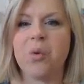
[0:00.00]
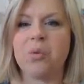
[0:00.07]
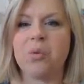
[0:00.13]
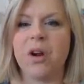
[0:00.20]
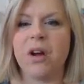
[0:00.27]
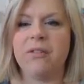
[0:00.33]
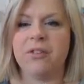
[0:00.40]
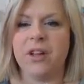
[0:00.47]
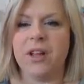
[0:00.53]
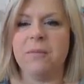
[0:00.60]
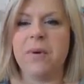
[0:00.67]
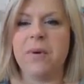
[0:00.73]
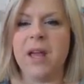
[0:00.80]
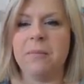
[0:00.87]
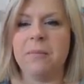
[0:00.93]
ruffly
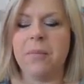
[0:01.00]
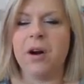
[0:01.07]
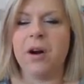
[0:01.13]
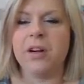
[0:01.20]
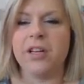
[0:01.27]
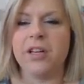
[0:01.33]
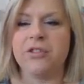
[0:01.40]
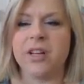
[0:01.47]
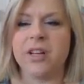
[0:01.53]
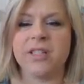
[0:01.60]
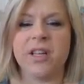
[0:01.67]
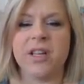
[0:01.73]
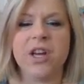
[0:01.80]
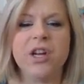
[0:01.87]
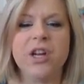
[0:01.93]
pink party
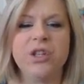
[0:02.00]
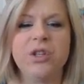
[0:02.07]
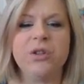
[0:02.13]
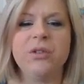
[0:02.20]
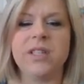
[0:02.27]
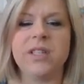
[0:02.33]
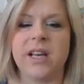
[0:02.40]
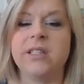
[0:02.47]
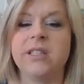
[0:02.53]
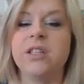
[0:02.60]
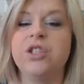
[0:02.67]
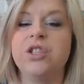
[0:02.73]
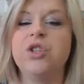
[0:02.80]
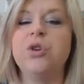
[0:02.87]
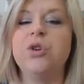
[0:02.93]
dress two
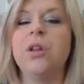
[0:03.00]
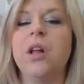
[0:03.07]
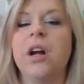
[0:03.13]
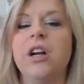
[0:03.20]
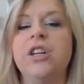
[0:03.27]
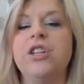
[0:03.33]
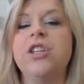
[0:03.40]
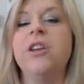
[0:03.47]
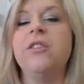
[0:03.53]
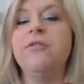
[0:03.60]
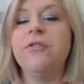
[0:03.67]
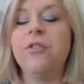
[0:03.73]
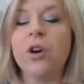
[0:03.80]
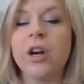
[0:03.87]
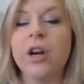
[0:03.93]
sizes too large and
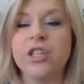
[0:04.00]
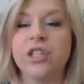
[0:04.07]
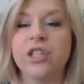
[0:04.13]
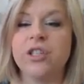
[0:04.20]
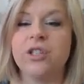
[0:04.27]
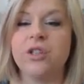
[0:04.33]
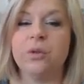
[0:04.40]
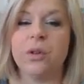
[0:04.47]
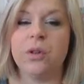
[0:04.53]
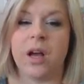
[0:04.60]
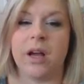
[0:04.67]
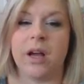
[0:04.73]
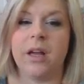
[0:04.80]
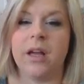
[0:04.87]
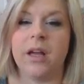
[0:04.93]
four inches too
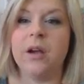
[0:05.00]
long.